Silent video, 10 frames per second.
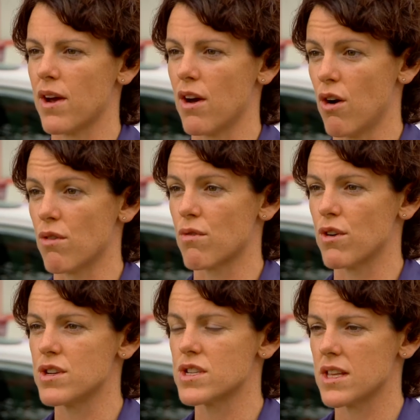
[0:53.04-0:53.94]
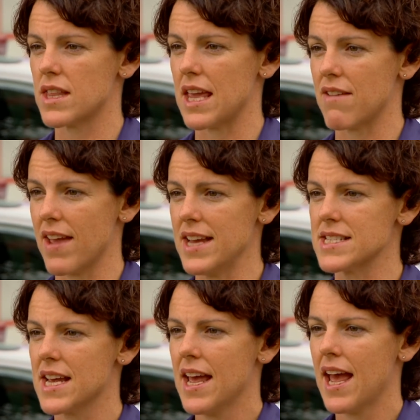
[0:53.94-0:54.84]
en route to the event,
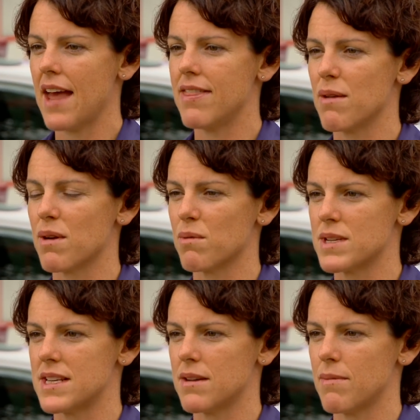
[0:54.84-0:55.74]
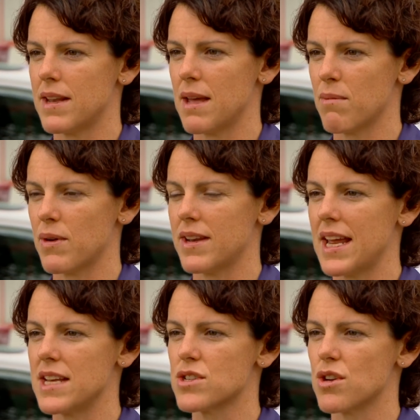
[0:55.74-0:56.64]
and then we would
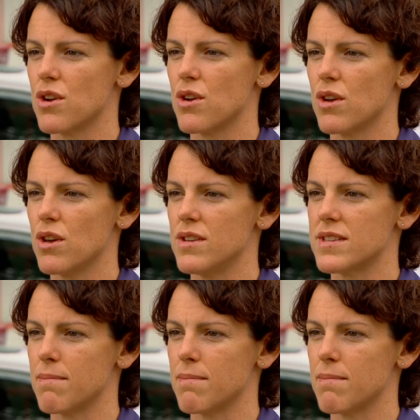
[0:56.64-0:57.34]
need to use the